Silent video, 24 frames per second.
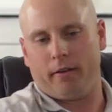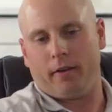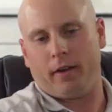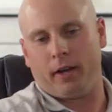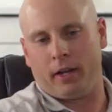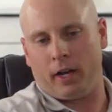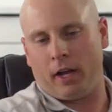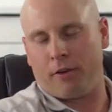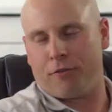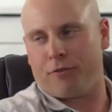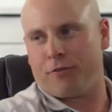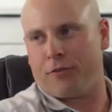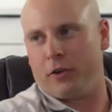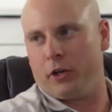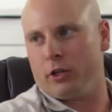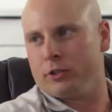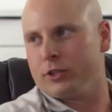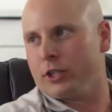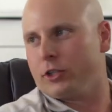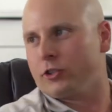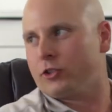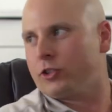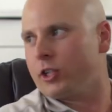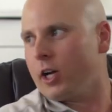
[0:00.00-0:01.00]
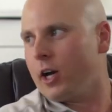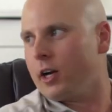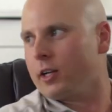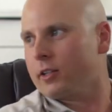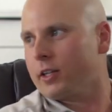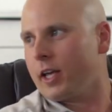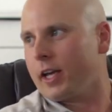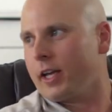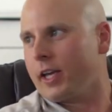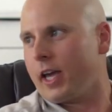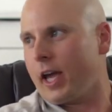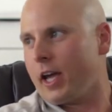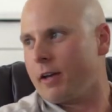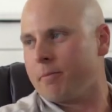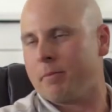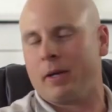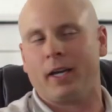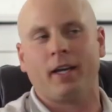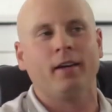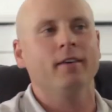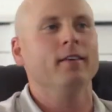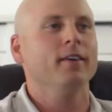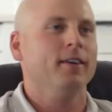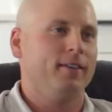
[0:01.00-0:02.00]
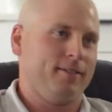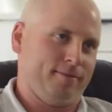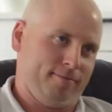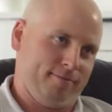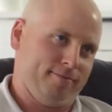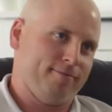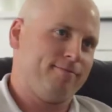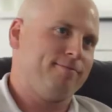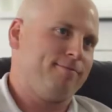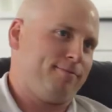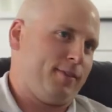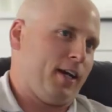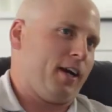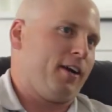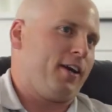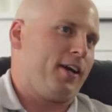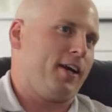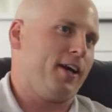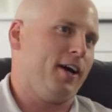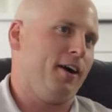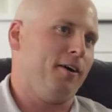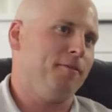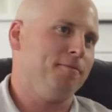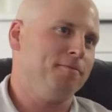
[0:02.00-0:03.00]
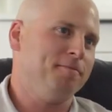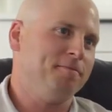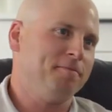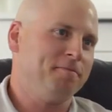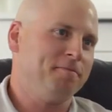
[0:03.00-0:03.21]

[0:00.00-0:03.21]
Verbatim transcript: and I filled a jug they gave me. There yeah. you go.